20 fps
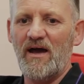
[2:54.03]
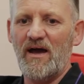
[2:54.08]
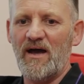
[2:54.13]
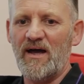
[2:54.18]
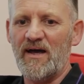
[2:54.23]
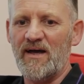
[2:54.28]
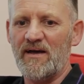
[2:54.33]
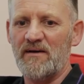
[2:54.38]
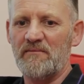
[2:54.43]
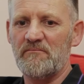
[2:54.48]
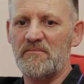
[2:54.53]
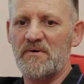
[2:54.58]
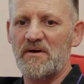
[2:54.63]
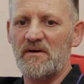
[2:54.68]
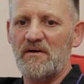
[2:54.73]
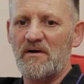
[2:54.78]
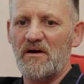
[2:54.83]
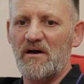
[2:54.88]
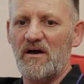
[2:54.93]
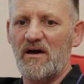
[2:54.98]
Um,
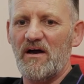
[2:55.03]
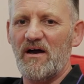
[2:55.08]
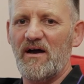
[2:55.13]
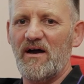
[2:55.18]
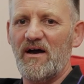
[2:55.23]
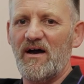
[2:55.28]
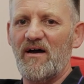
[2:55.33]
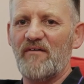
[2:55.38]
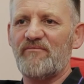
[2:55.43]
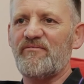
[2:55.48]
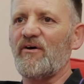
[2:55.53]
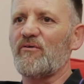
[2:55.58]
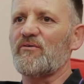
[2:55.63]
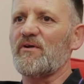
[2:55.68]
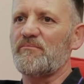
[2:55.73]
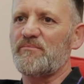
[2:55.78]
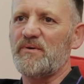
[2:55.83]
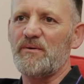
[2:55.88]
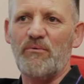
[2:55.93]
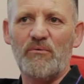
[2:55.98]
I felt
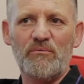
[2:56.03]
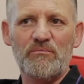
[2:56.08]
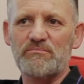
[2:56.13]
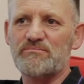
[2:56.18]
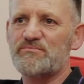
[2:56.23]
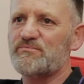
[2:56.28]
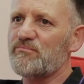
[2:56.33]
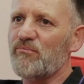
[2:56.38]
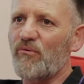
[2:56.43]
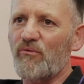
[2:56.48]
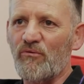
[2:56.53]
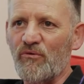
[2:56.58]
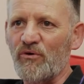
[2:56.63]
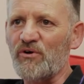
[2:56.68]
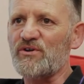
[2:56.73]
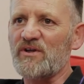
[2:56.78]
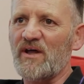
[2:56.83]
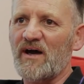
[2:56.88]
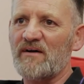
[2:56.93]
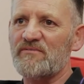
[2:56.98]
that people
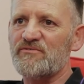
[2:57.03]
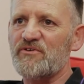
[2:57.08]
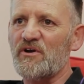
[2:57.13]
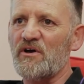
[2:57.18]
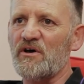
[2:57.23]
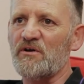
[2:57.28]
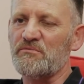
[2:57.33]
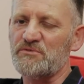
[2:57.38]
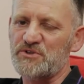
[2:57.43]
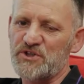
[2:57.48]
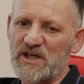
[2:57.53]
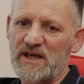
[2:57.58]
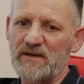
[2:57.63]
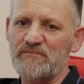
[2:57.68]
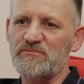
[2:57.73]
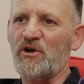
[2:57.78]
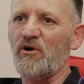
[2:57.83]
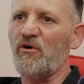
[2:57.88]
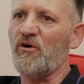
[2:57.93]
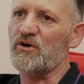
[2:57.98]
looked after her when she
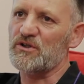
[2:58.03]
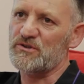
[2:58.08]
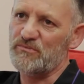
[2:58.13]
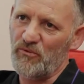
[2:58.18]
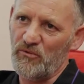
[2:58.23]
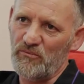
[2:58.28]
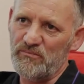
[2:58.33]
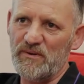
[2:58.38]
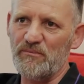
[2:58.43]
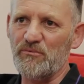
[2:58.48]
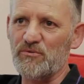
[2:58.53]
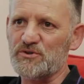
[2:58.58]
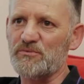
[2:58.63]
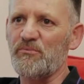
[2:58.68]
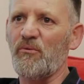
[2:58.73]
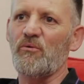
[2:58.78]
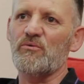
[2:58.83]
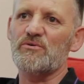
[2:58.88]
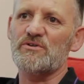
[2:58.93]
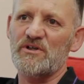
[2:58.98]
came to the hospital. People
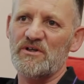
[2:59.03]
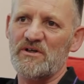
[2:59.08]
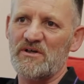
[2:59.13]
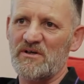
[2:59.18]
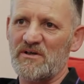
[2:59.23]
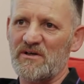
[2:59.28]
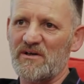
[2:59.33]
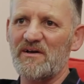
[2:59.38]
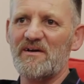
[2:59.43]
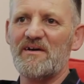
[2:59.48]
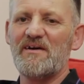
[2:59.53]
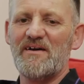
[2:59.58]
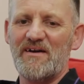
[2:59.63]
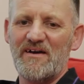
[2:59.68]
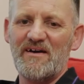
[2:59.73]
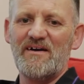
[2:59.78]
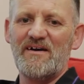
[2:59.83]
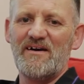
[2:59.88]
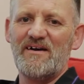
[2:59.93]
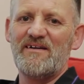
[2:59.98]
spoke to her,
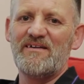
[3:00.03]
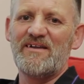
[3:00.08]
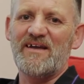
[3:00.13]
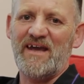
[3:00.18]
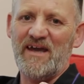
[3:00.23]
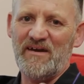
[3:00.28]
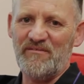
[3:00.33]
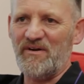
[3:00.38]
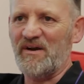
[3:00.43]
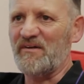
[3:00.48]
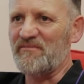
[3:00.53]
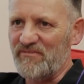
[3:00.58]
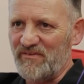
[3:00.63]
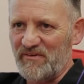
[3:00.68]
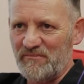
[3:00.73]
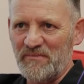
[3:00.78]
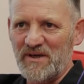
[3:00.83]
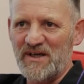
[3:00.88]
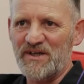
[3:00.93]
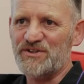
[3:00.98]
they gave her
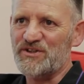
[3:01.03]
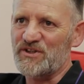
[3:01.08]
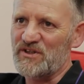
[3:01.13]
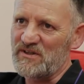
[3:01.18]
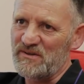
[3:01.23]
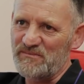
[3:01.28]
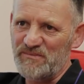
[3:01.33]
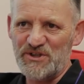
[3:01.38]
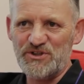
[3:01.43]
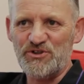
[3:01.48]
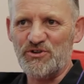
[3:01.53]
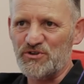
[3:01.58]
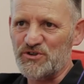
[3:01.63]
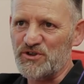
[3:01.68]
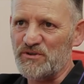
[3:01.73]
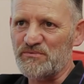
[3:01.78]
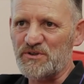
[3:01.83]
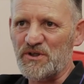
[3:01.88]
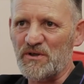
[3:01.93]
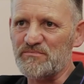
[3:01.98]
information, they made sure
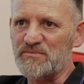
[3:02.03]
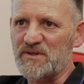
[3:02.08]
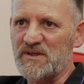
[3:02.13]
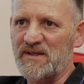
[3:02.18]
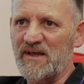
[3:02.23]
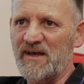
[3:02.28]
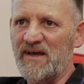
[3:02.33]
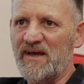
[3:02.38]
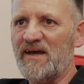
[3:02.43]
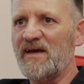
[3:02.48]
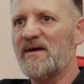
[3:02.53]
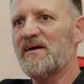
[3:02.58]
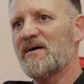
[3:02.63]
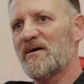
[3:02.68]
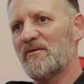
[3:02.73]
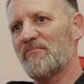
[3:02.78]
she was up to date.